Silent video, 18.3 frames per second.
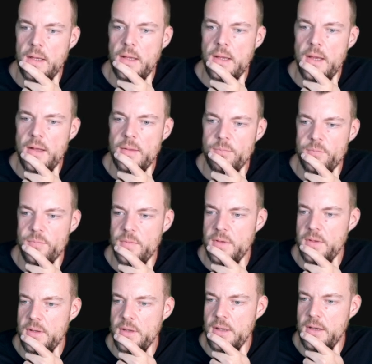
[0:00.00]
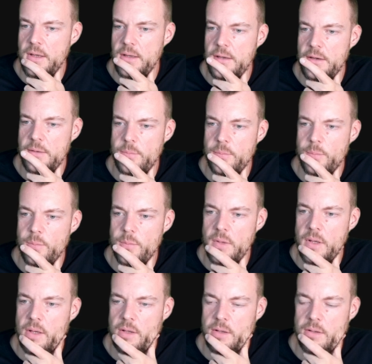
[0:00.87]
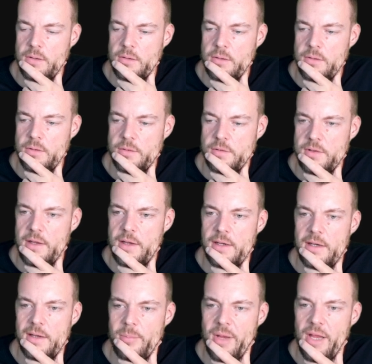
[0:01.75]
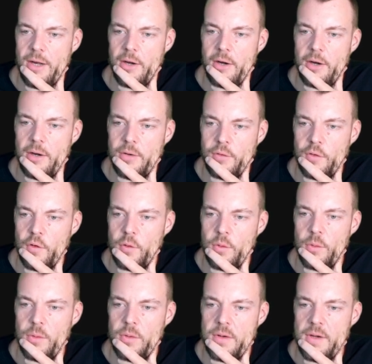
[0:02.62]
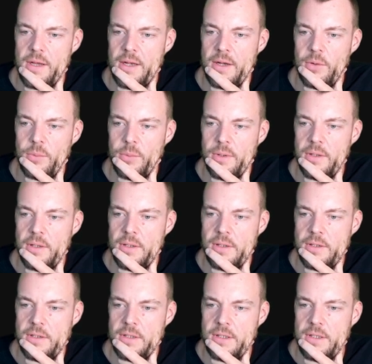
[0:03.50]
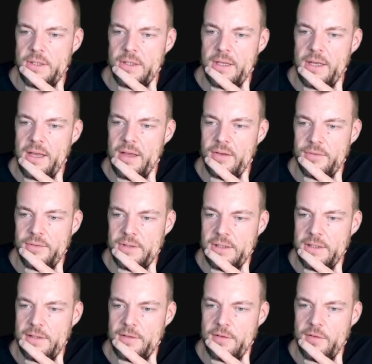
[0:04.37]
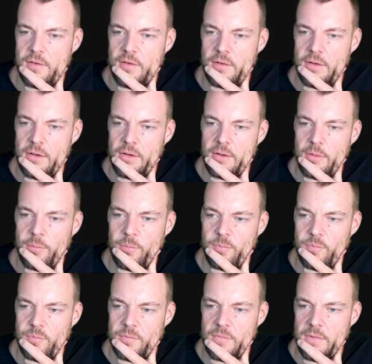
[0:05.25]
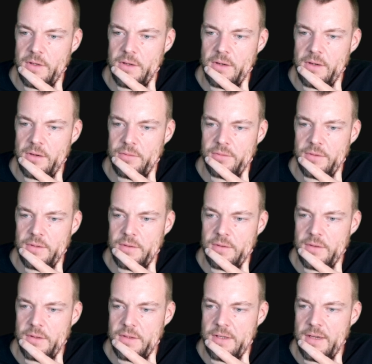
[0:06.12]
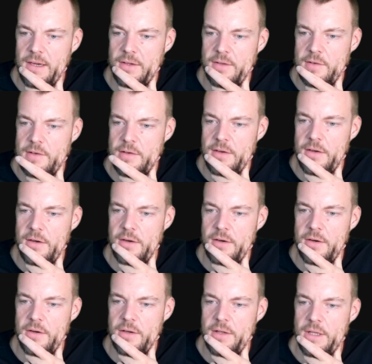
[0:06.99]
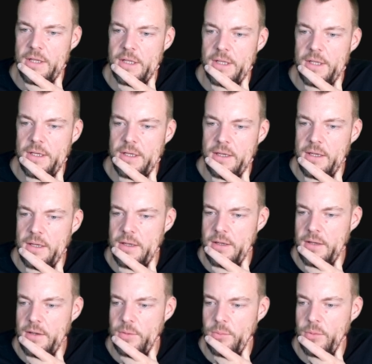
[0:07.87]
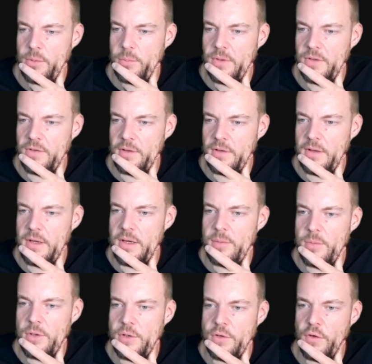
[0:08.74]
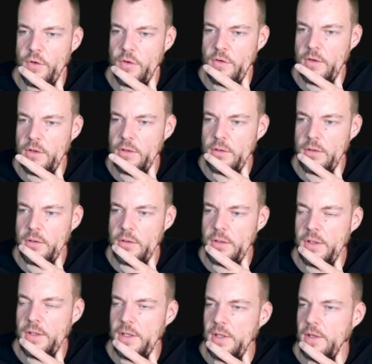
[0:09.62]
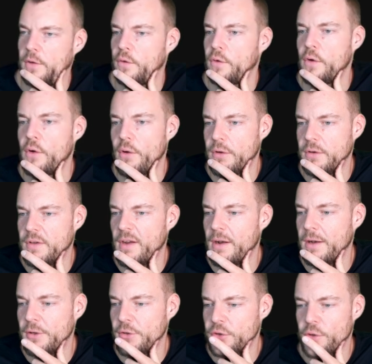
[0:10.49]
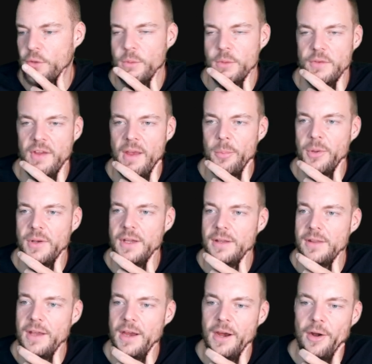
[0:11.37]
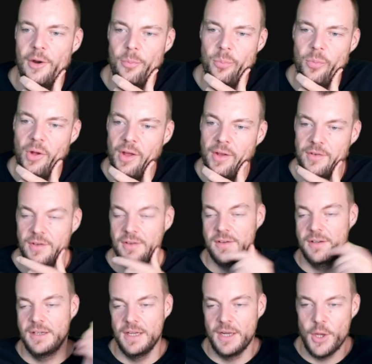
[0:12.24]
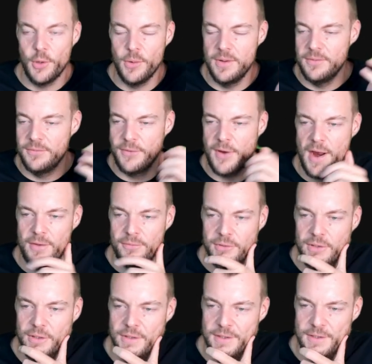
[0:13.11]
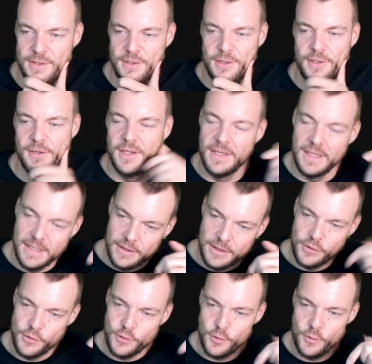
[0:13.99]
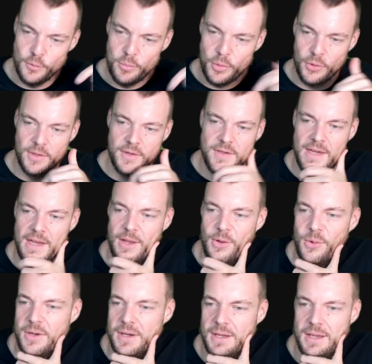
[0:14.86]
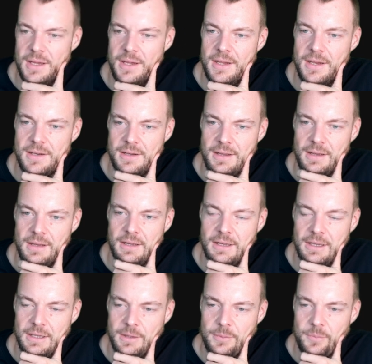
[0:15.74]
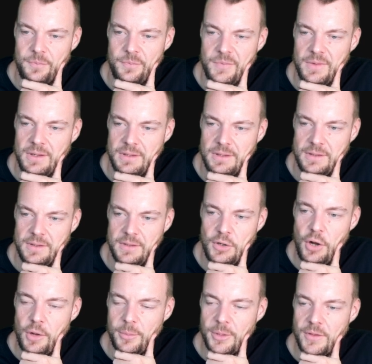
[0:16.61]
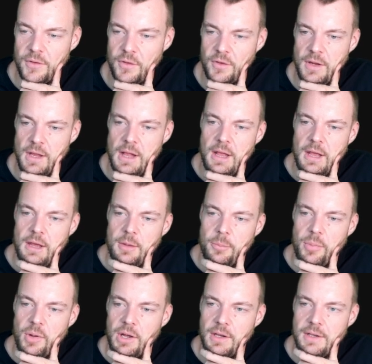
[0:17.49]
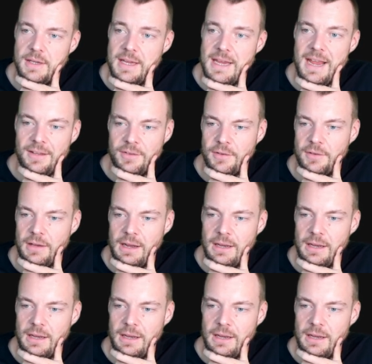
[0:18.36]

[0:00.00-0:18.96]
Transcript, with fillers: Yeah, um, slightly better. So now we have at least um, kind of the, the text here. Uh, we're missing the image still, so not entirely sure what's happening there. But, you know, if you have an idea, do put it down in um, the comments. But yes,